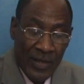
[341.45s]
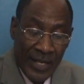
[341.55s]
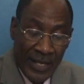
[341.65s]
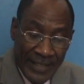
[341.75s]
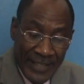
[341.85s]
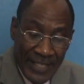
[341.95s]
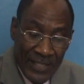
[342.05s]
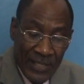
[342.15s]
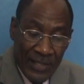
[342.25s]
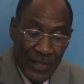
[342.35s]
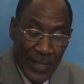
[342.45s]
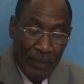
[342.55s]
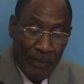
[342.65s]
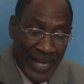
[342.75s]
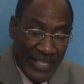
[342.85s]
releases
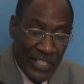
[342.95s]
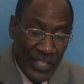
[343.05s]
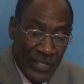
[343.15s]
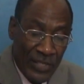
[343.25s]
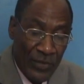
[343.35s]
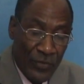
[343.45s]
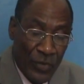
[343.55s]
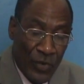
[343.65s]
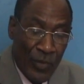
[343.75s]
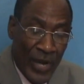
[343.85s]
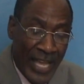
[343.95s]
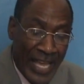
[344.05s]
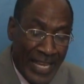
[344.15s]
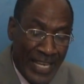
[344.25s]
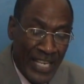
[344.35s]
the parties from
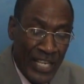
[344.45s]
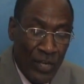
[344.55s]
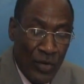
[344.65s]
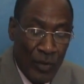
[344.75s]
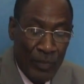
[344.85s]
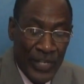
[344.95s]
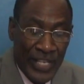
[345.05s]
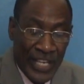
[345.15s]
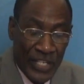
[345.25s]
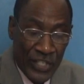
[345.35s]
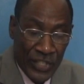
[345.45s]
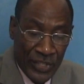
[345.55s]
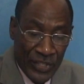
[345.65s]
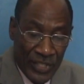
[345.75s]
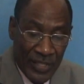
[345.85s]
any
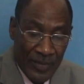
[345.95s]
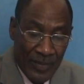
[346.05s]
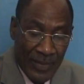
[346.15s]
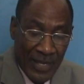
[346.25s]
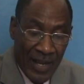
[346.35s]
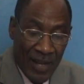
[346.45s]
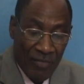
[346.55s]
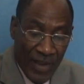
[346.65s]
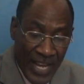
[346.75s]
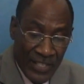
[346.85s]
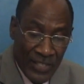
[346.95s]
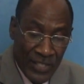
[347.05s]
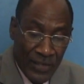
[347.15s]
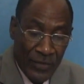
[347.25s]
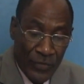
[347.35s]
obligations
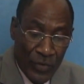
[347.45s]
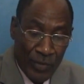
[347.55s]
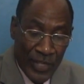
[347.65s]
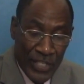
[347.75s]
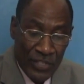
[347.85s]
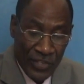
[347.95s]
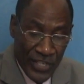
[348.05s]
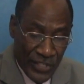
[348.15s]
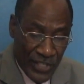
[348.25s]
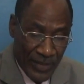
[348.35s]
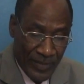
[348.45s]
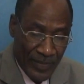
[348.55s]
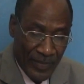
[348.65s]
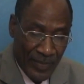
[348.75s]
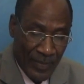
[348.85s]
arising from the treaty.
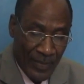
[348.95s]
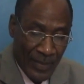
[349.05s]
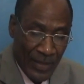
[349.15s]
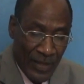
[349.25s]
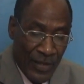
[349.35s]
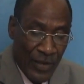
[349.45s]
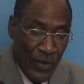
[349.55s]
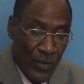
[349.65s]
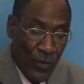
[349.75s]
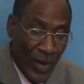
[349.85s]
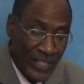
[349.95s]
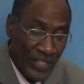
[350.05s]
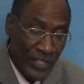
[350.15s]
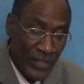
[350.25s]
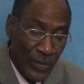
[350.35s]

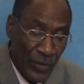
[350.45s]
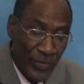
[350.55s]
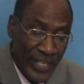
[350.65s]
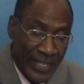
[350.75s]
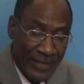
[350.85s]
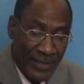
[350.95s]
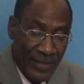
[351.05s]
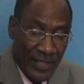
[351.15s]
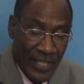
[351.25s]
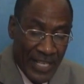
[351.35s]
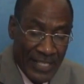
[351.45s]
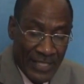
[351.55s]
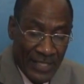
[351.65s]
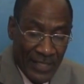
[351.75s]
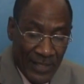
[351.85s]
What is obvious is
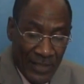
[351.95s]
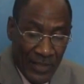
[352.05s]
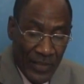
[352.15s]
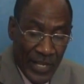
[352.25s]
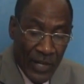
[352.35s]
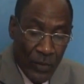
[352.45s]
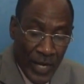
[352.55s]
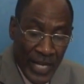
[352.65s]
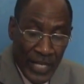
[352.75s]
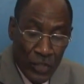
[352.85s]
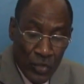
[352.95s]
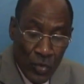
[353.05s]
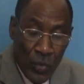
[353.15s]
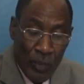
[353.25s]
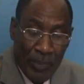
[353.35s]
that there were
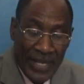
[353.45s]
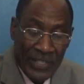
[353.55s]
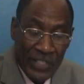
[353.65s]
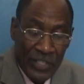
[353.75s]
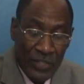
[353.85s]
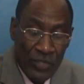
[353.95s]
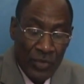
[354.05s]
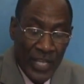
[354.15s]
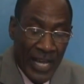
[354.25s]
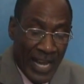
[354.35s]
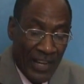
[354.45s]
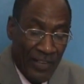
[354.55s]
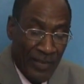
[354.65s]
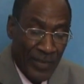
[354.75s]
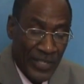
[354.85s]
two parties to the
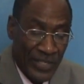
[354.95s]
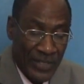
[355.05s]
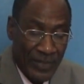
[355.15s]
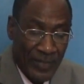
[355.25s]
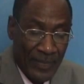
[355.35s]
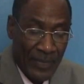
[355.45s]
agreement,